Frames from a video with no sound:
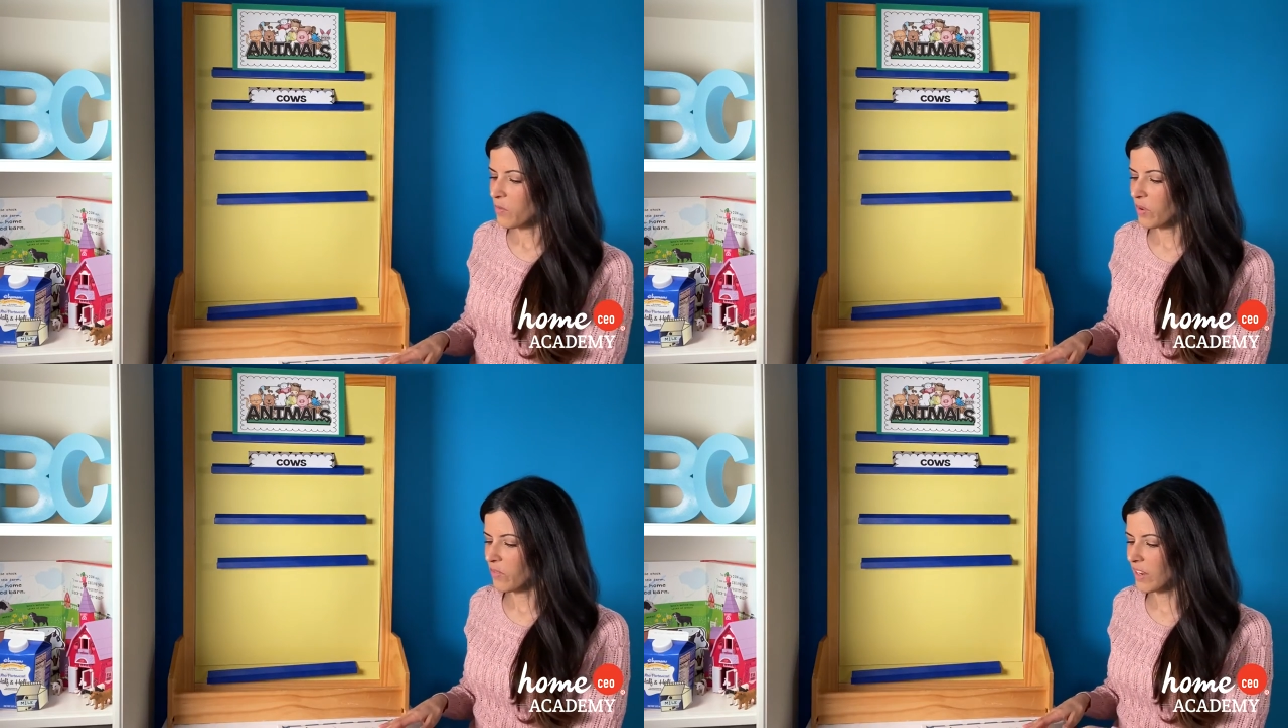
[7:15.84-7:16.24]

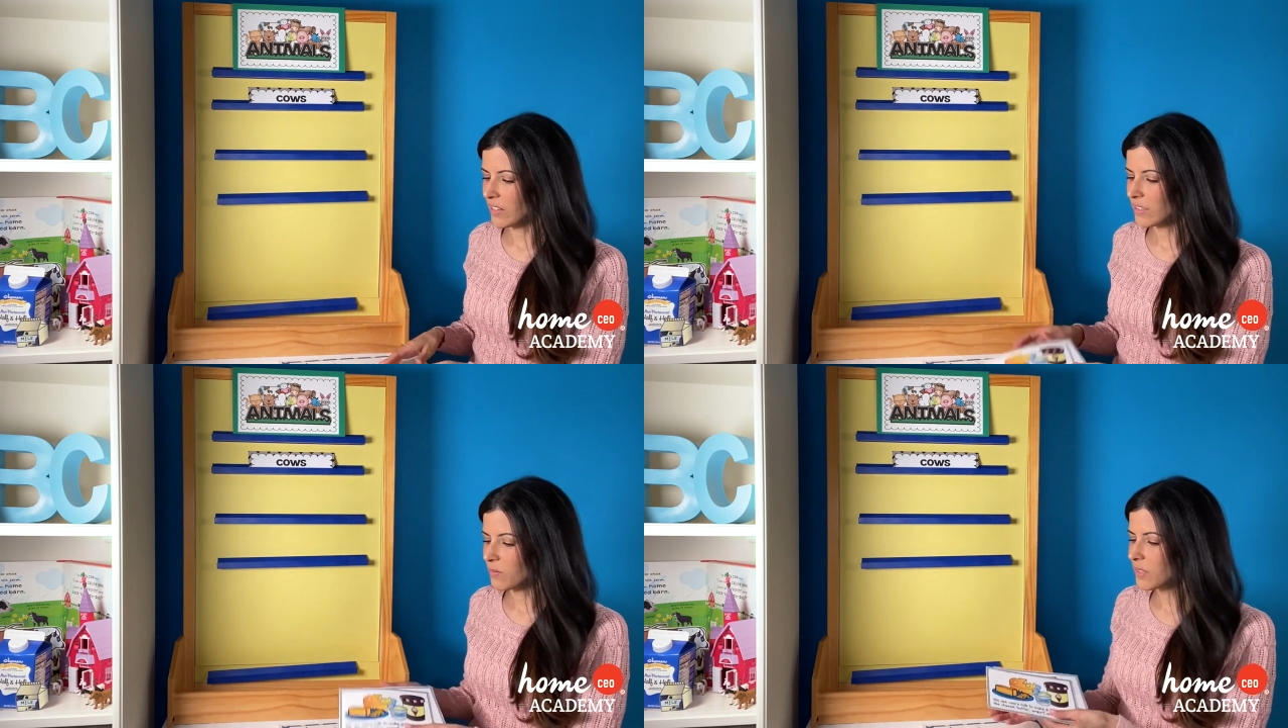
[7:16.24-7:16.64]
We've
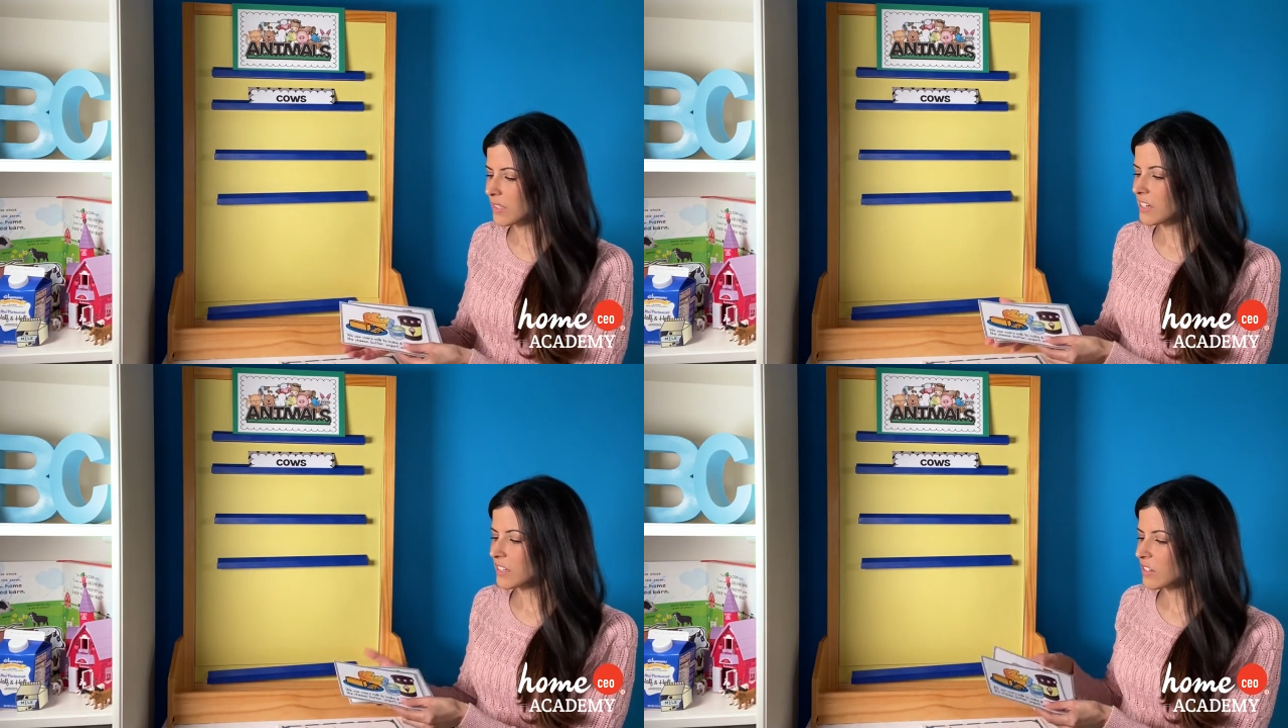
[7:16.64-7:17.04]
got some
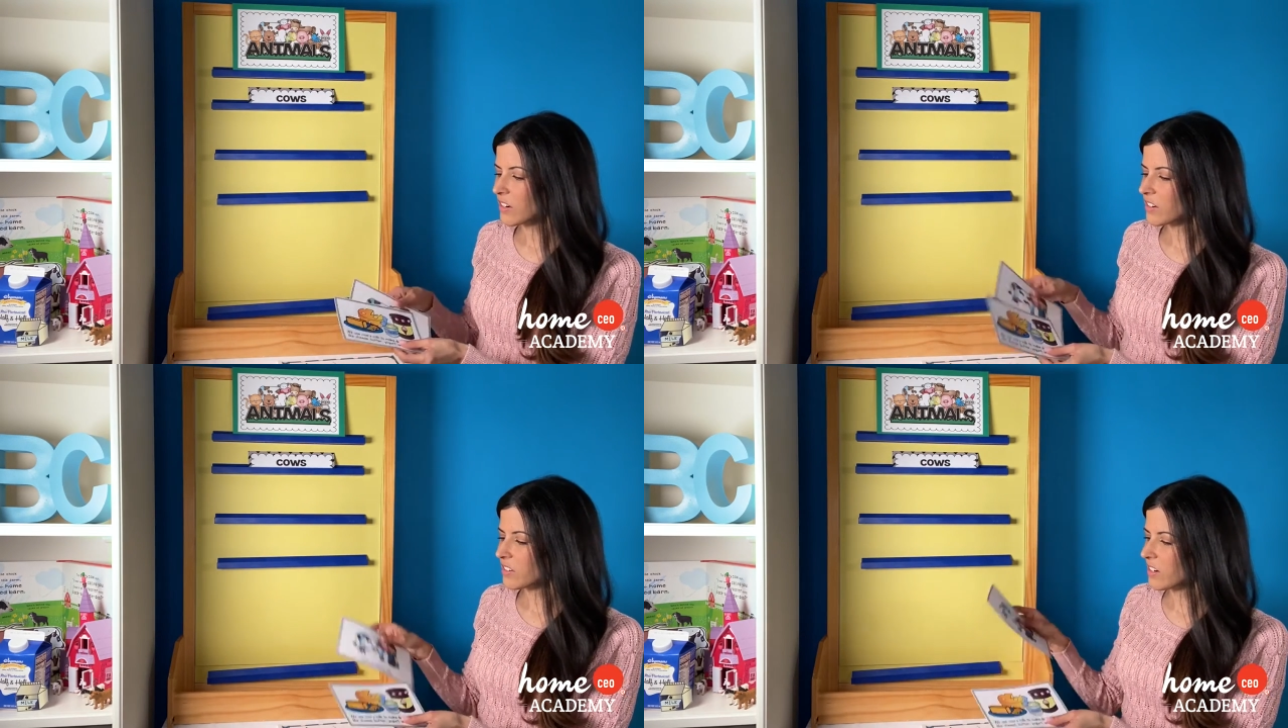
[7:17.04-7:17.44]
sentence
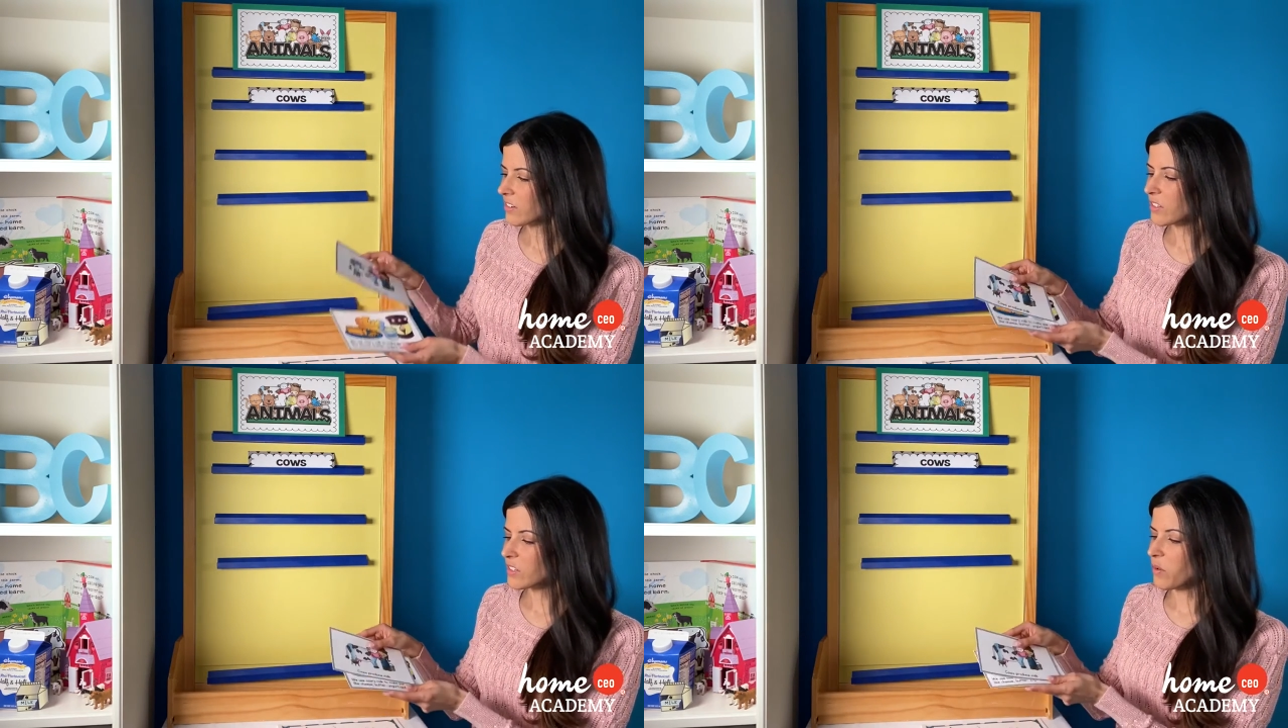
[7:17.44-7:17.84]
cards here.
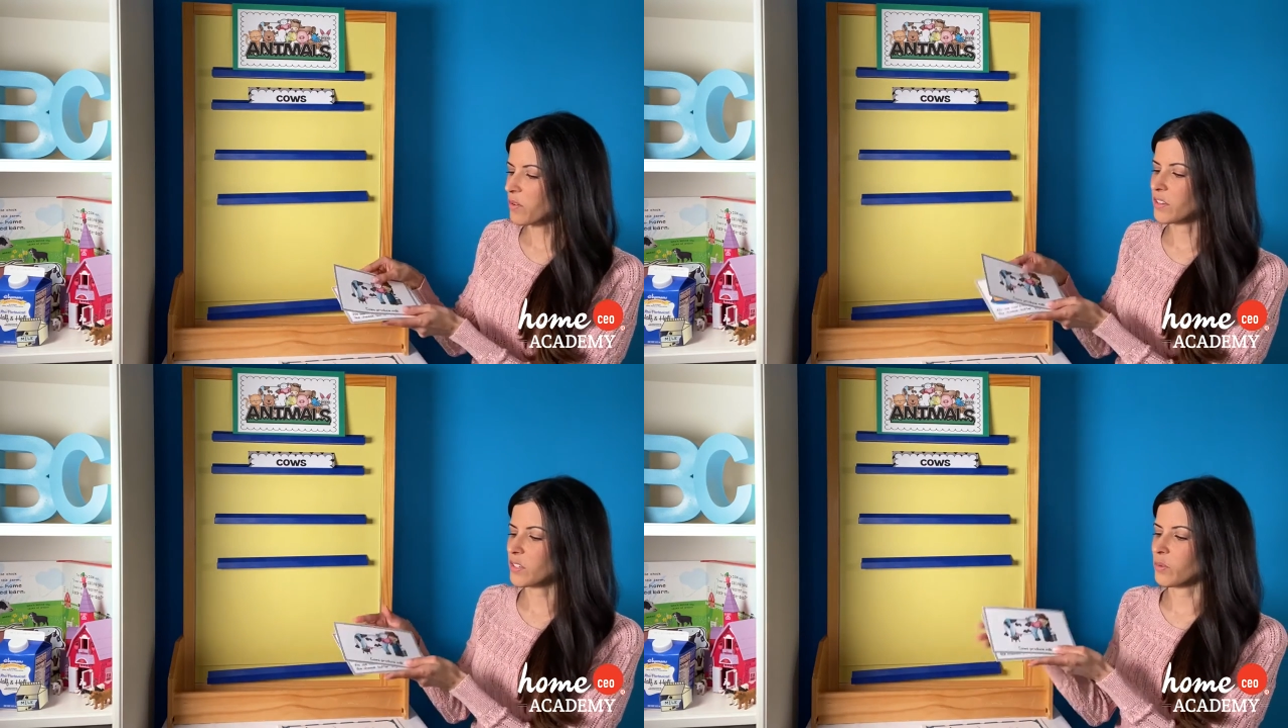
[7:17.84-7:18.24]
Let's start
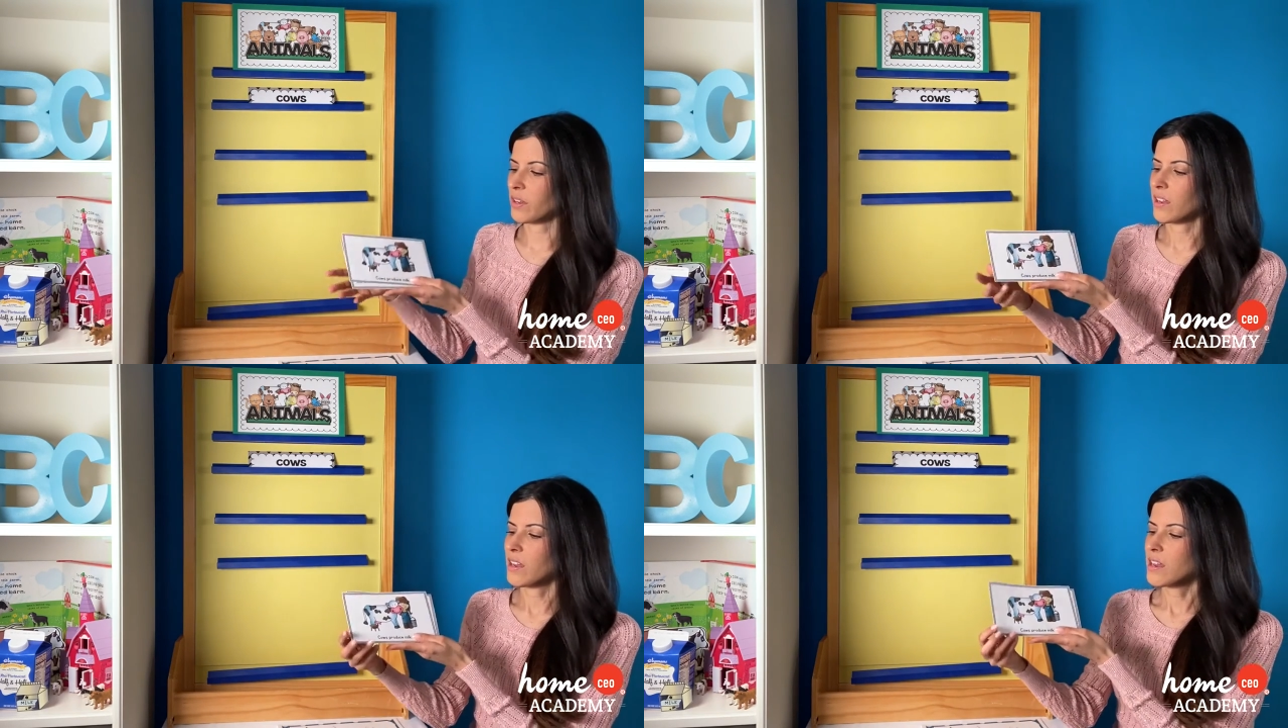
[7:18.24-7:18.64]
with this one.